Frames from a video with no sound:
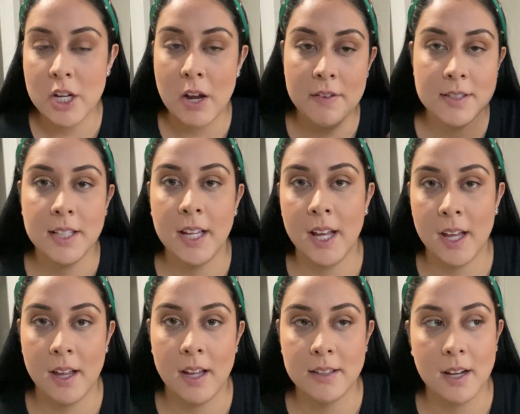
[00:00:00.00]
Obviously
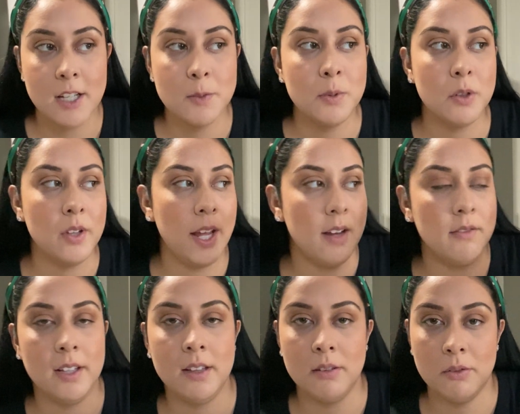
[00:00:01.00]
at the hospital they have
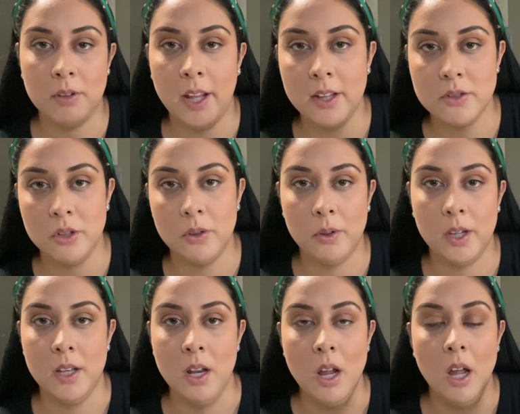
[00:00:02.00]
like the little things so you can